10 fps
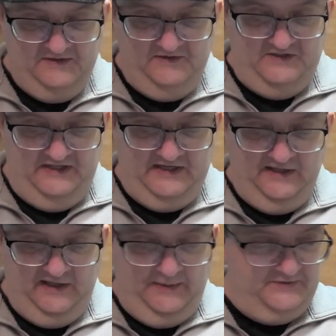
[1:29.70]
the
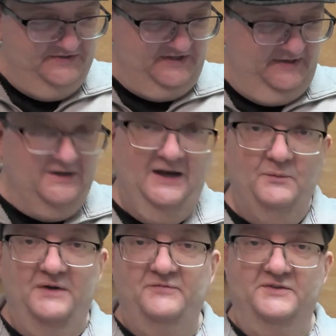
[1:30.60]
decal options. I, I
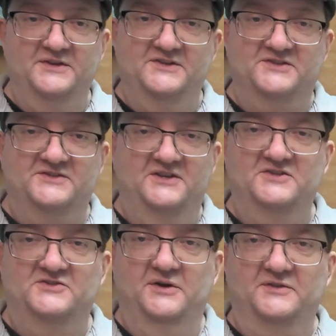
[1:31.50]
went for this because I
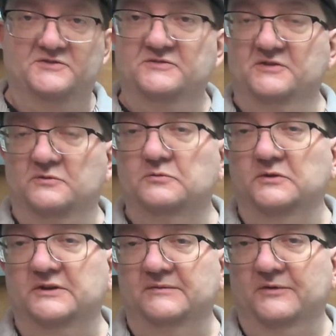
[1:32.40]
just thought this was a cool
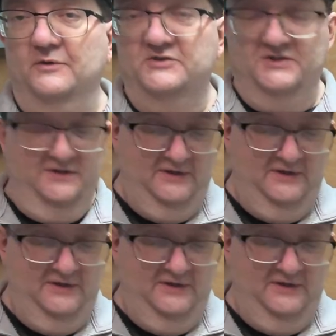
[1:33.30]
looking version.